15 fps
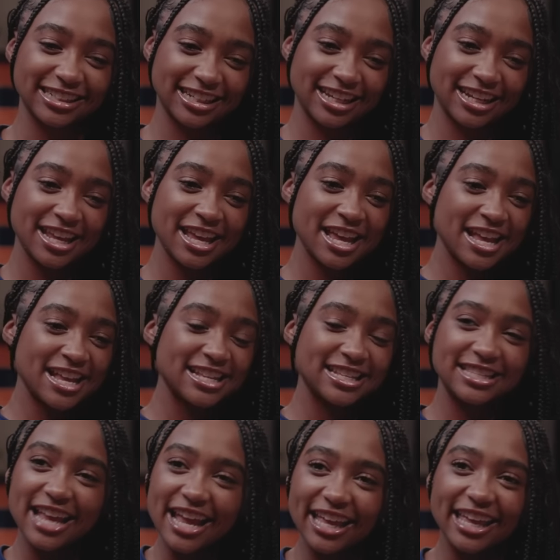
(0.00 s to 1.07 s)
did
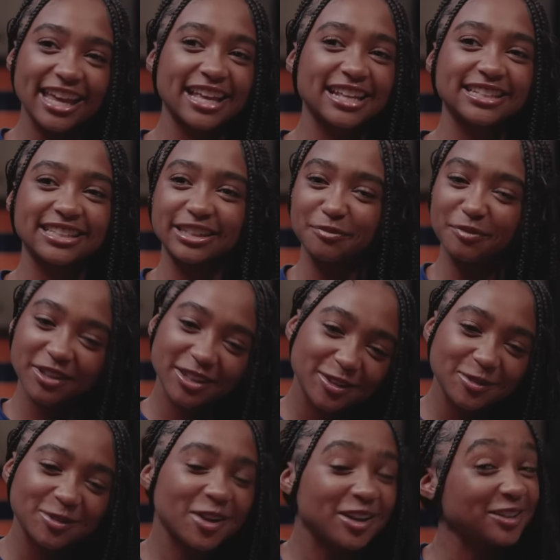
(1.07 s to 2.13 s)
seconds and put the little
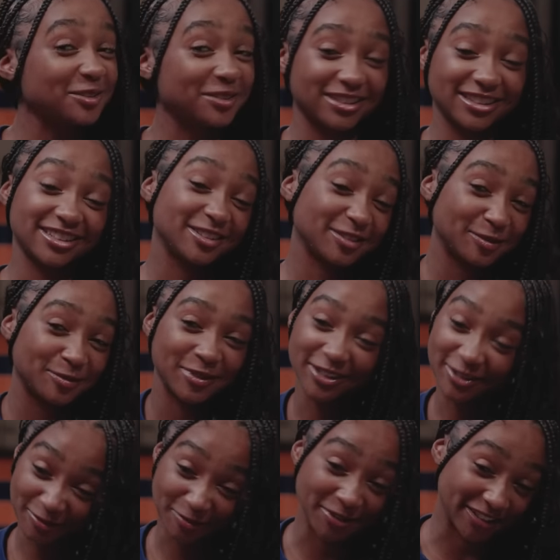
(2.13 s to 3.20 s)
salt. It was
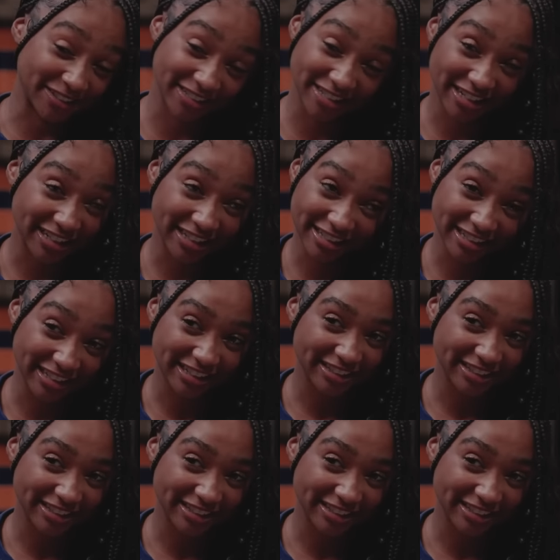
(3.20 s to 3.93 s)
pretty good, I can't lie.